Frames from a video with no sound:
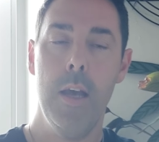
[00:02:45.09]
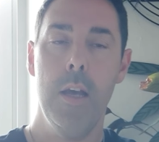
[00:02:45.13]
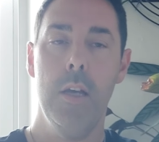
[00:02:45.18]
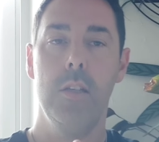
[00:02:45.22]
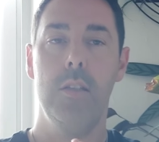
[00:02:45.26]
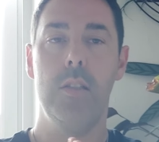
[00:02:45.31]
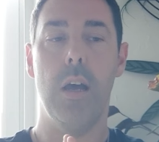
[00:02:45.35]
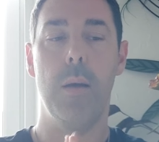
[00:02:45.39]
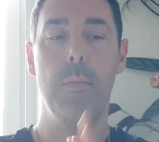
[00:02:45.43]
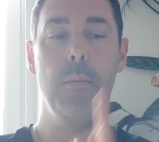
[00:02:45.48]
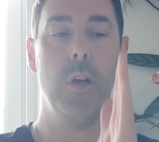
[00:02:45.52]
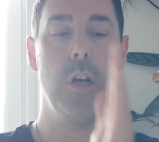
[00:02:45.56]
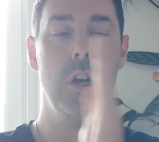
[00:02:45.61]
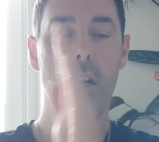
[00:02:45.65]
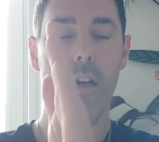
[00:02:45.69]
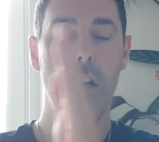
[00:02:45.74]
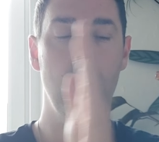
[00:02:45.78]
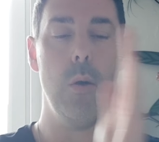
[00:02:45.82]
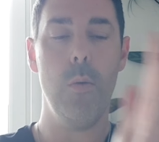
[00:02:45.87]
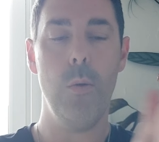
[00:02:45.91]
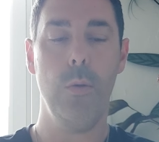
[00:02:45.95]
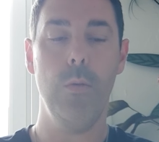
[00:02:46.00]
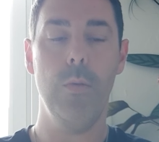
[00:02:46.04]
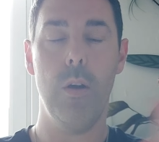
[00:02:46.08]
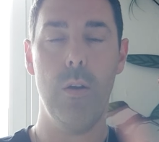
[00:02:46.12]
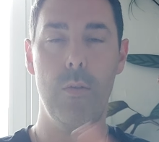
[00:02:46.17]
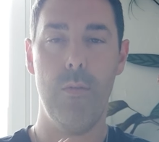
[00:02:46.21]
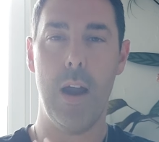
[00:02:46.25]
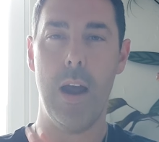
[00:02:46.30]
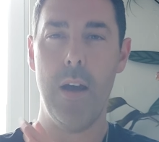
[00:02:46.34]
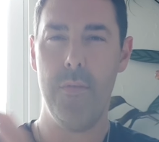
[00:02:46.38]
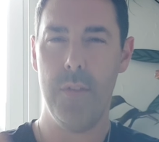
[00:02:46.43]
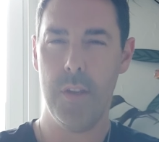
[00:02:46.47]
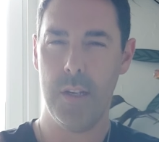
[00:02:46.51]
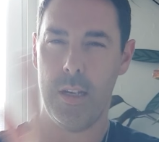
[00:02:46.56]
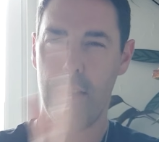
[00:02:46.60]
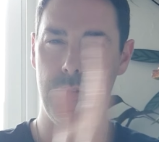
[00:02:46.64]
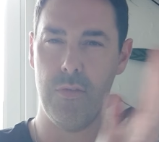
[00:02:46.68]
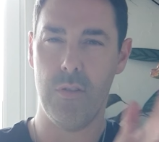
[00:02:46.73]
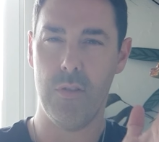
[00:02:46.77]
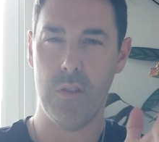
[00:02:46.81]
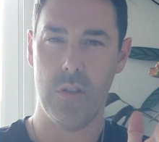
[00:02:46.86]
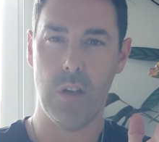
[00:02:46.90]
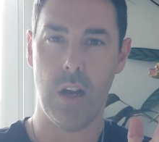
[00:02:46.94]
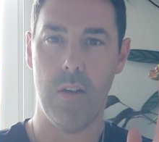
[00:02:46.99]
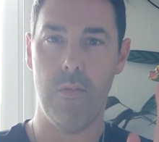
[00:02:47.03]
So I'm going to go around the
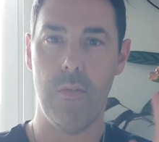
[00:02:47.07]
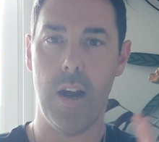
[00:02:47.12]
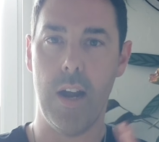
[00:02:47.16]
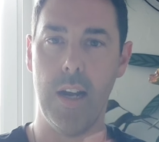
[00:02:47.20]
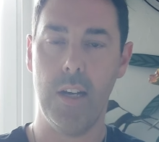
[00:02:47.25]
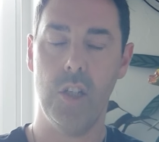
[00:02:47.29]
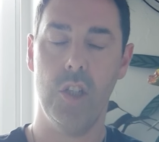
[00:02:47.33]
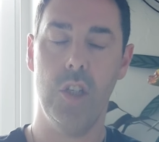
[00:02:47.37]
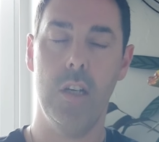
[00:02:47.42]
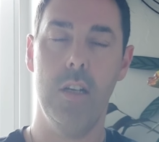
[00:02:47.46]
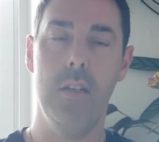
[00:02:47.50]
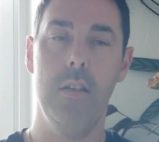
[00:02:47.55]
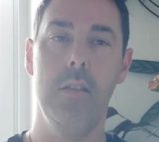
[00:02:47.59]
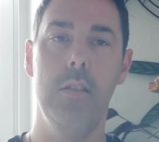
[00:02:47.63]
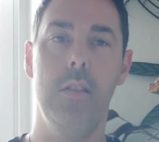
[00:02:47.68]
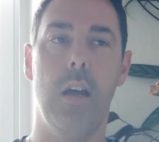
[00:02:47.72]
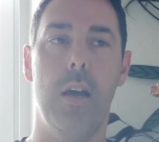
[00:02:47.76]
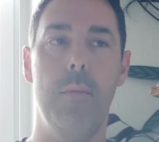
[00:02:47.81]
different directions.